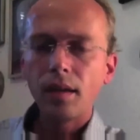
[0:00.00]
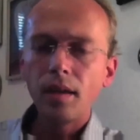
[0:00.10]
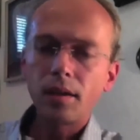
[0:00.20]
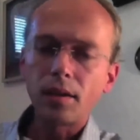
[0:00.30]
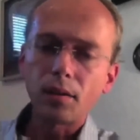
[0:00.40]

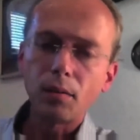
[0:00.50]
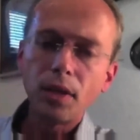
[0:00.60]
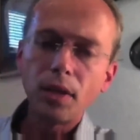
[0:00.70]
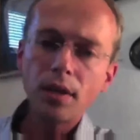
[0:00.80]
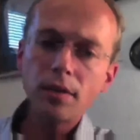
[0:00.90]
Yeah,
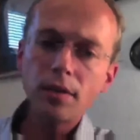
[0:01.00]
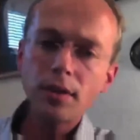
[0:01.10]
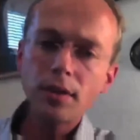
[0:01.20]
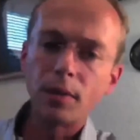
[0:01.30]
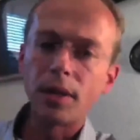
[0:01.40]
we know
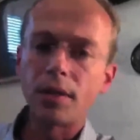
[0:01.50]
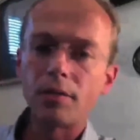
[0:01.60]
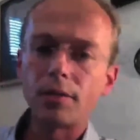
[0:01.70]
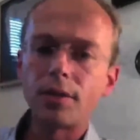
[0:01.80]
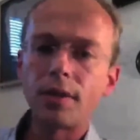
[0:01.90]
something about
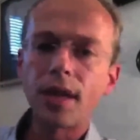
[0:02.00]
Andrews.